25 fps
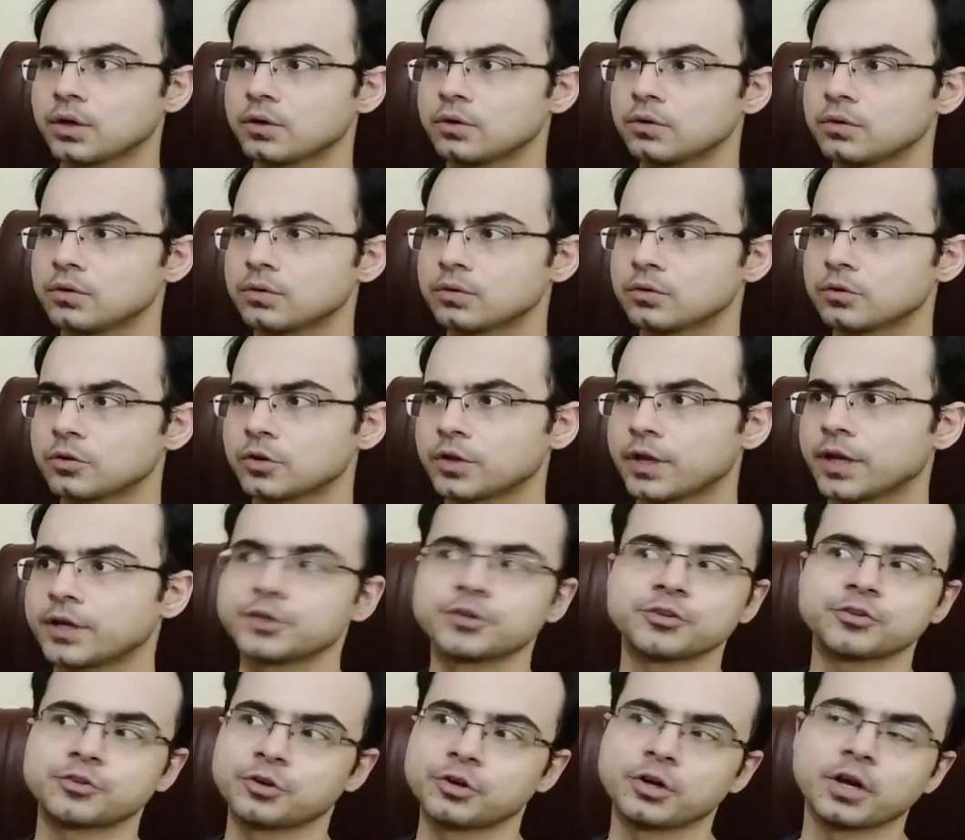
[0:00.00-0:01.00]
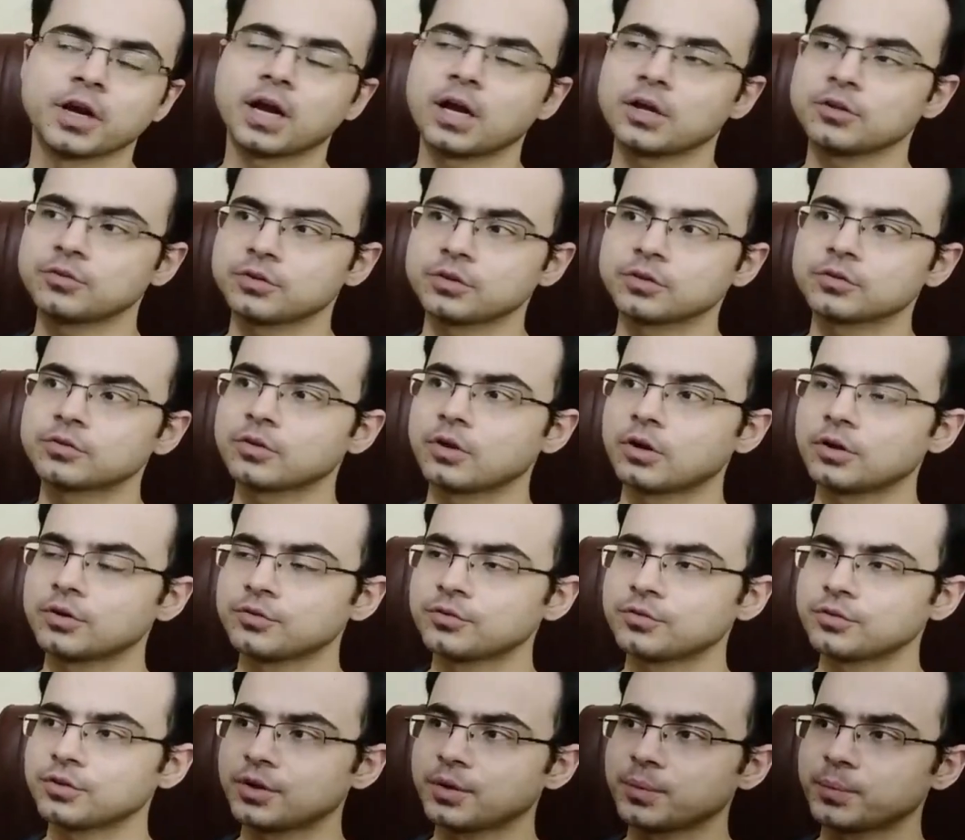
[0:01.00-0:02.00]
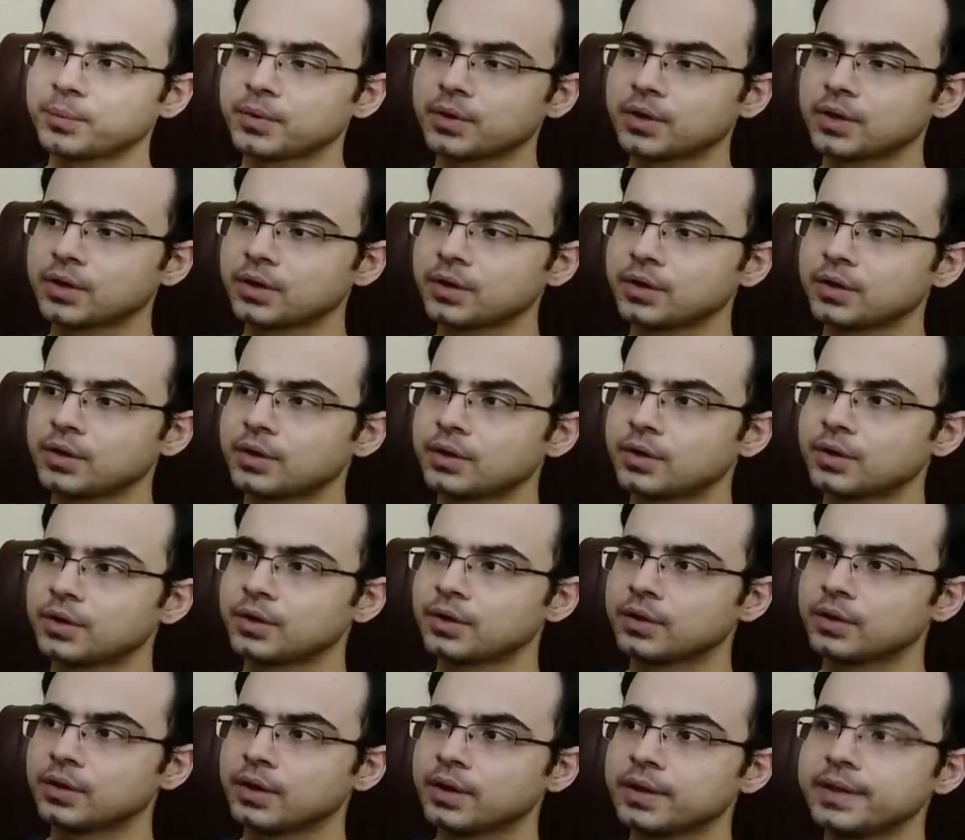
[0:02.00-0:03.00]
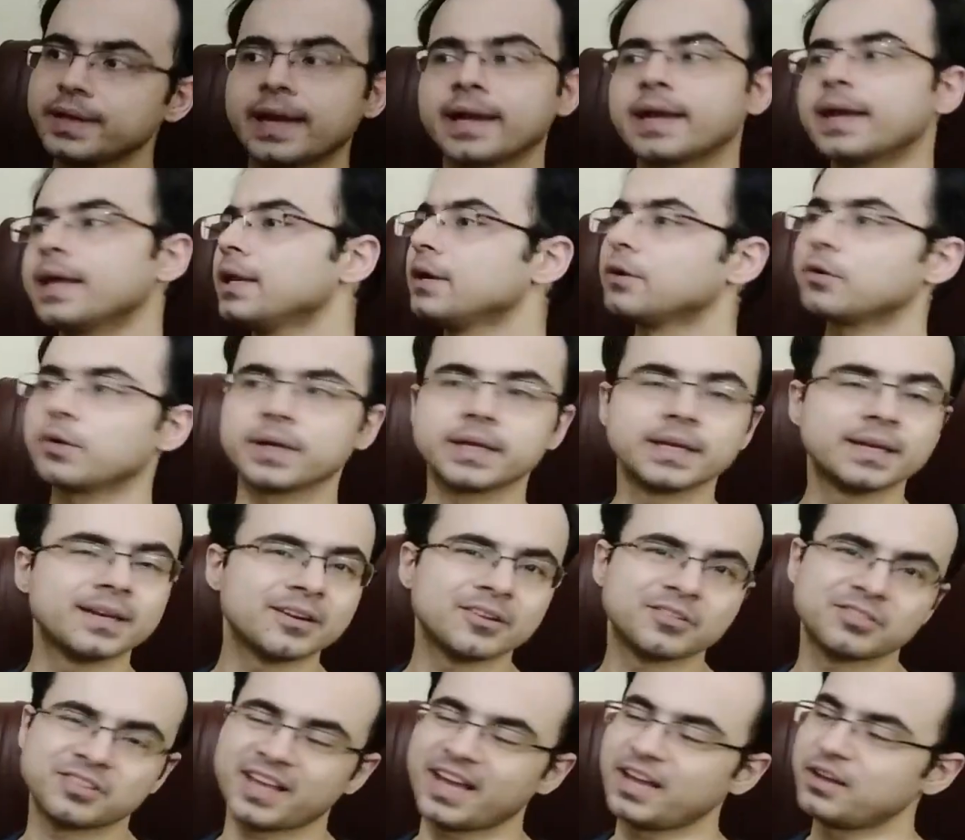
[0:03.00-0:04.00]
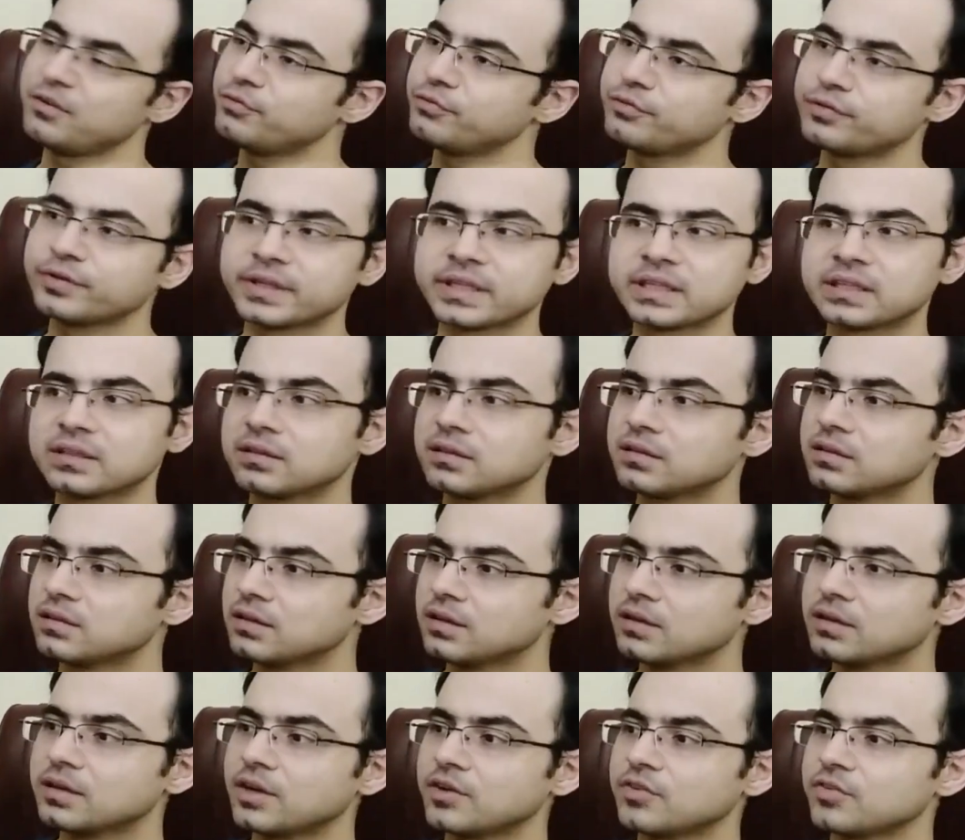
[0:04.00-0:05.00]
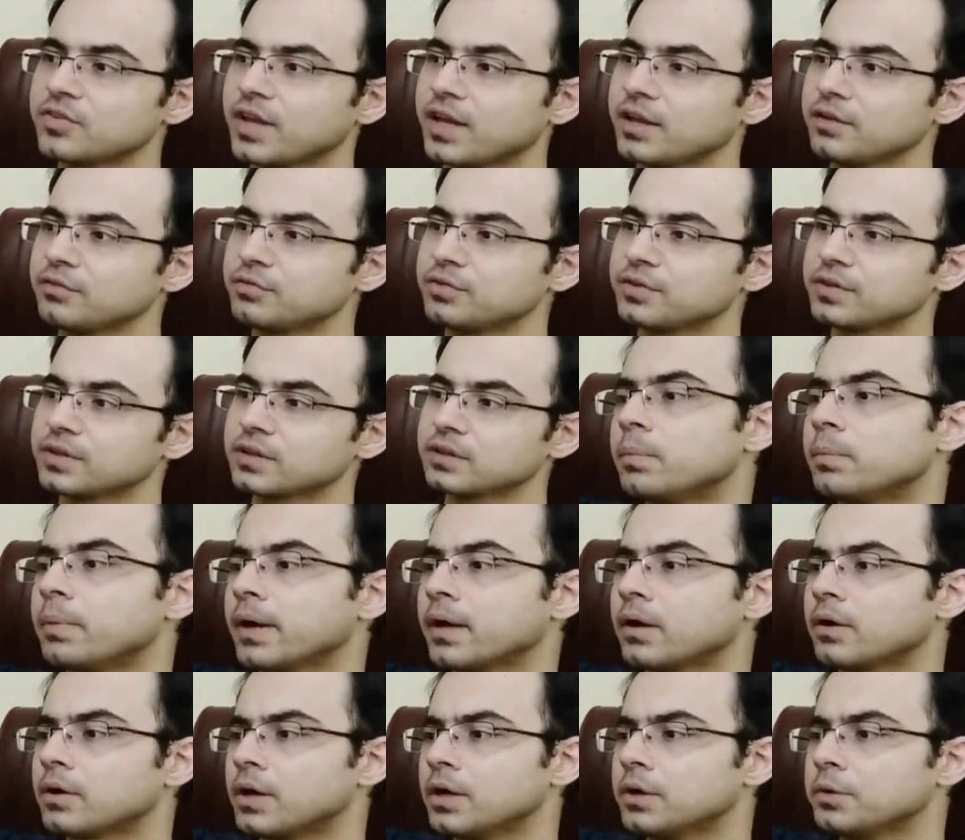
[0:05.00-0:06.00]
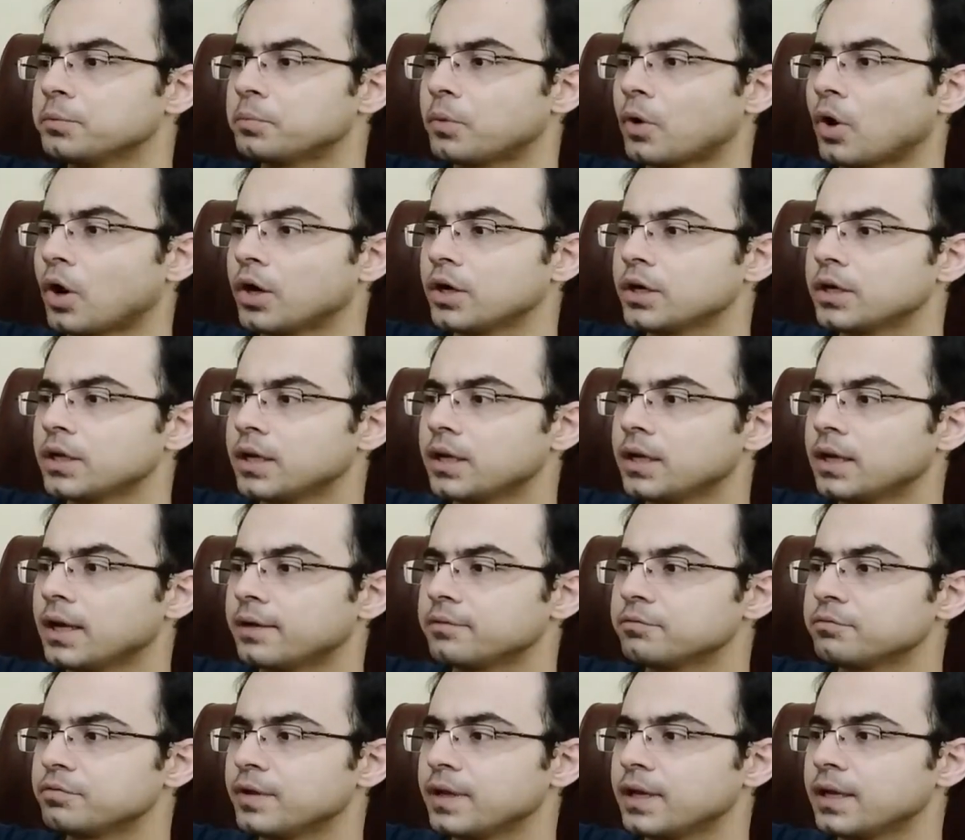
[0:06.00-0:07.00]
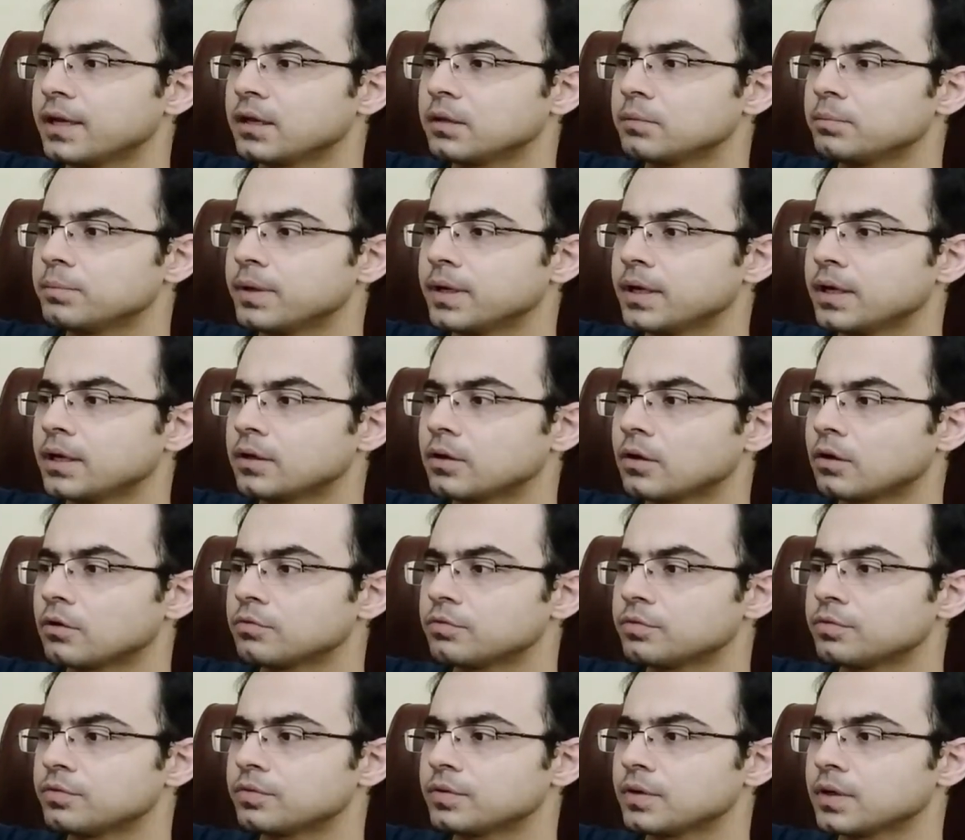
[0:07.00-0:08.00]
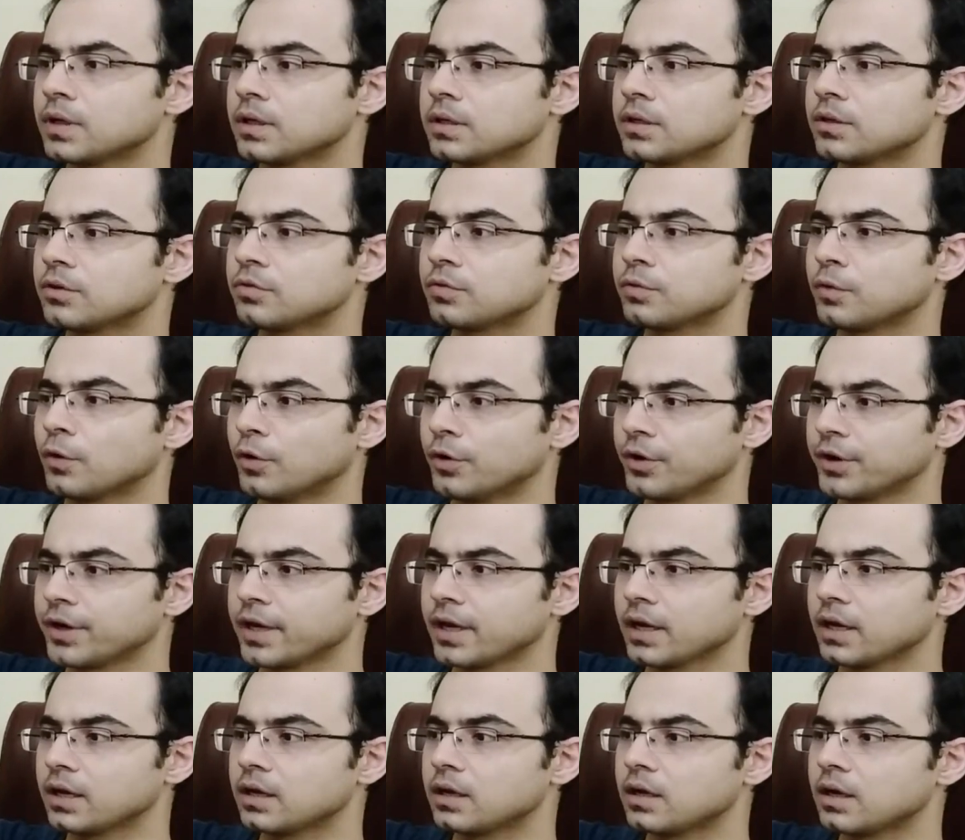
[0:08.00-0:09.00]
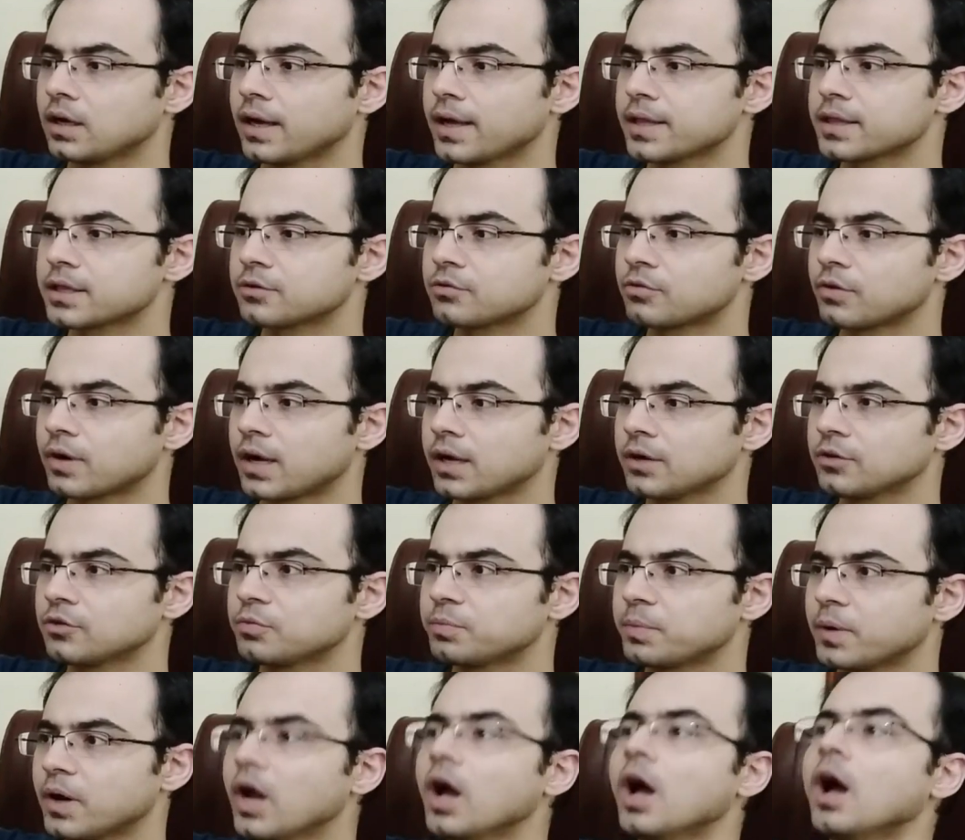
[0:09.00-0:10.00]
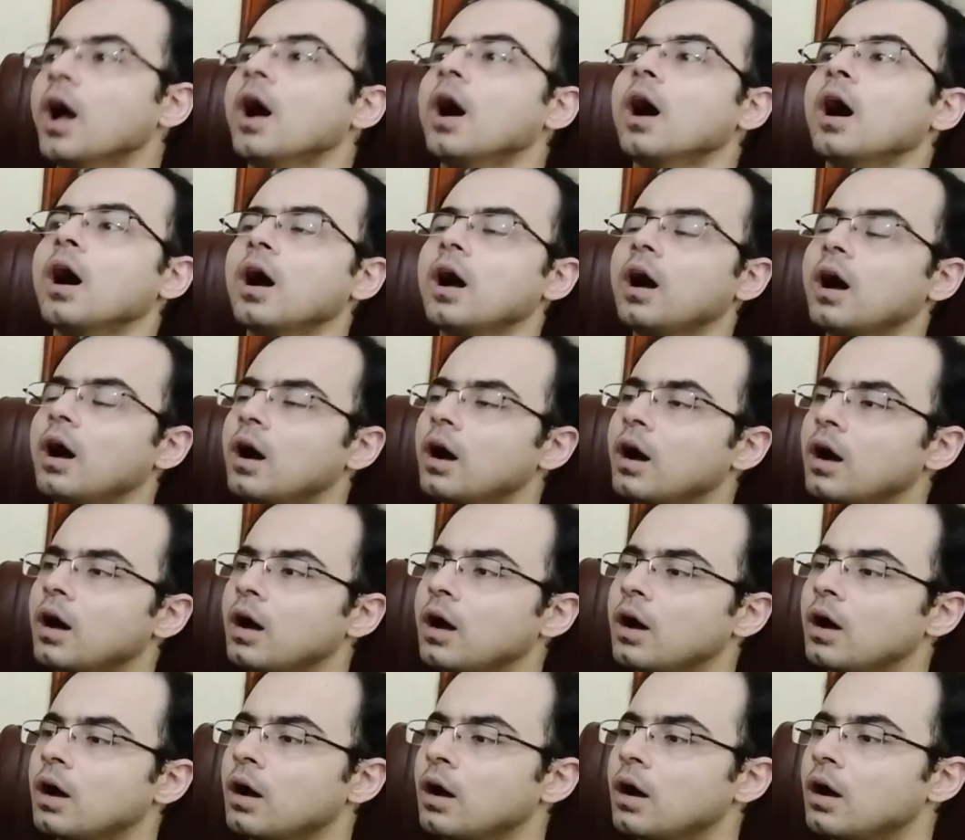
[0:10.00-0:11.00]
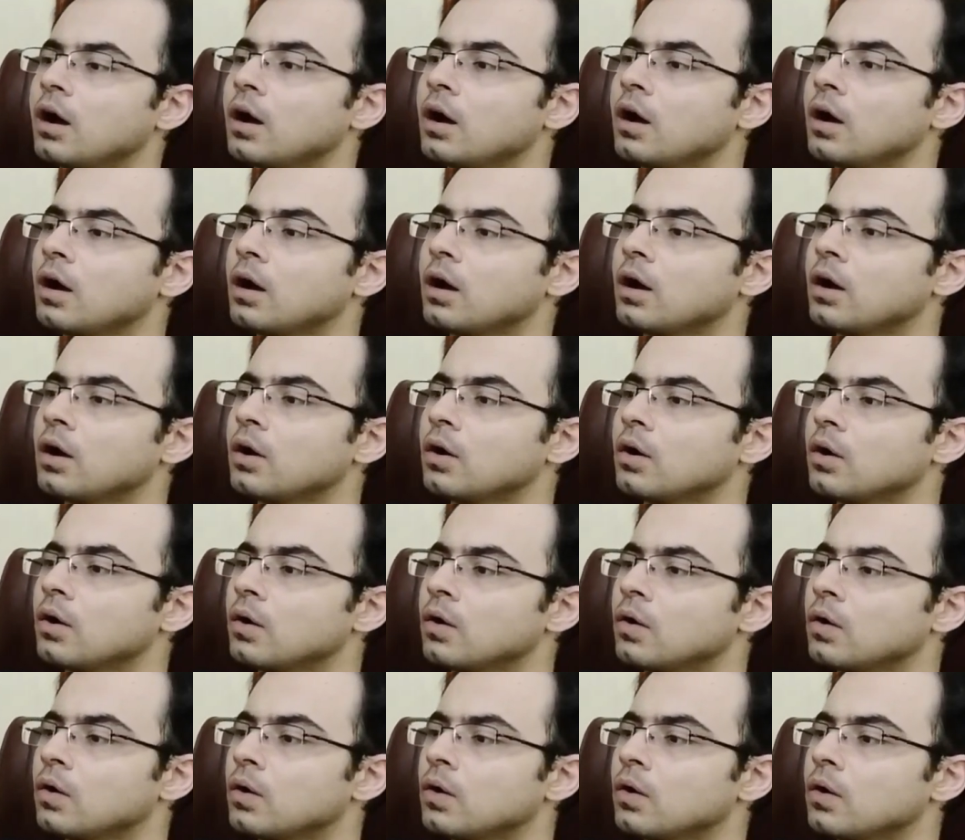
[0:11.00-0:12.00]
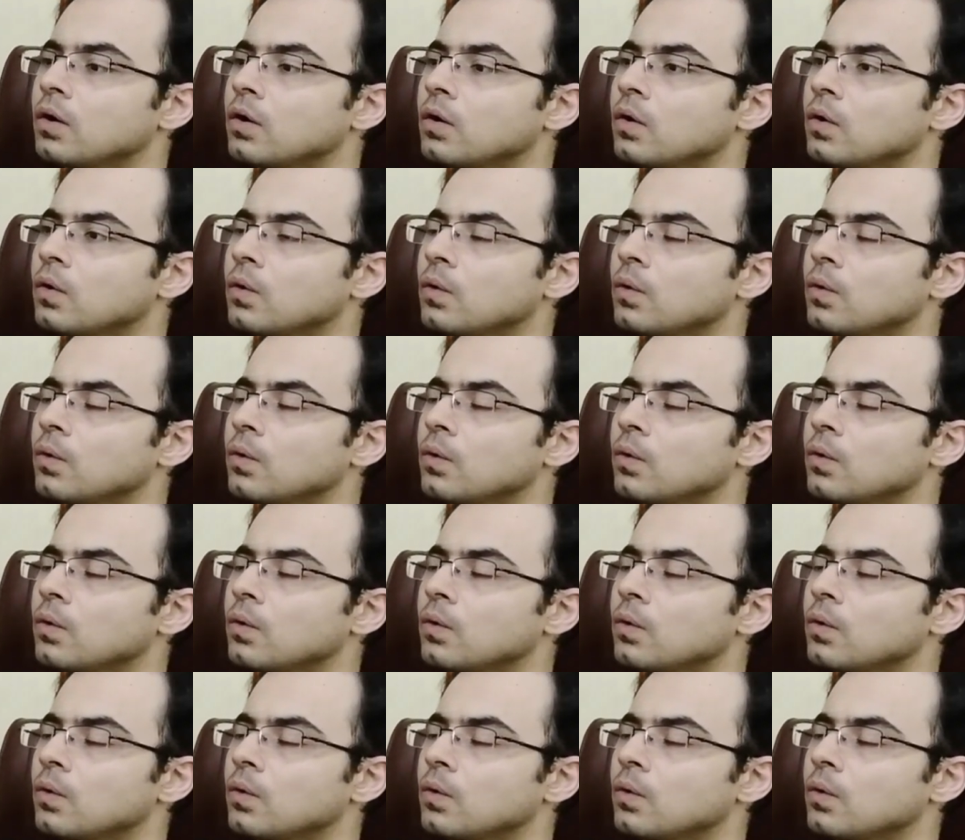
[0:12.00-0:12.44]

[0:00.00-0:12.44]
So they understood Ogasio's concept. Yeah, they're safe. My current party, I'm feeling a bit of dysphoria as a trans Oh.